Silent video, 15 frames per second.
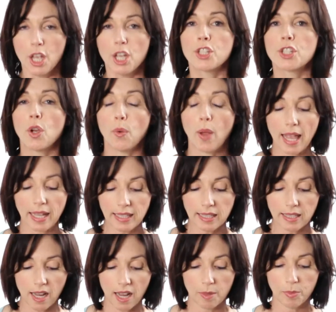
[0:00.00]
So
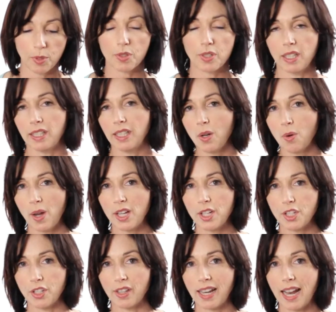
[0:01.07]
anytime you see an
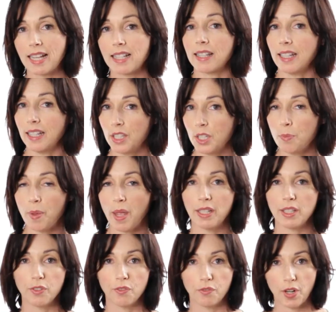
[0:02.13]
equation that has the
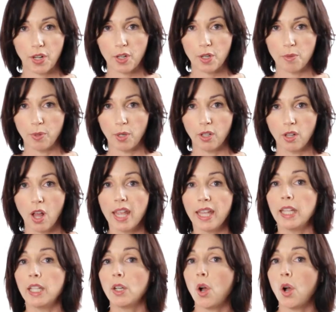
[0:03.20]
independent variable in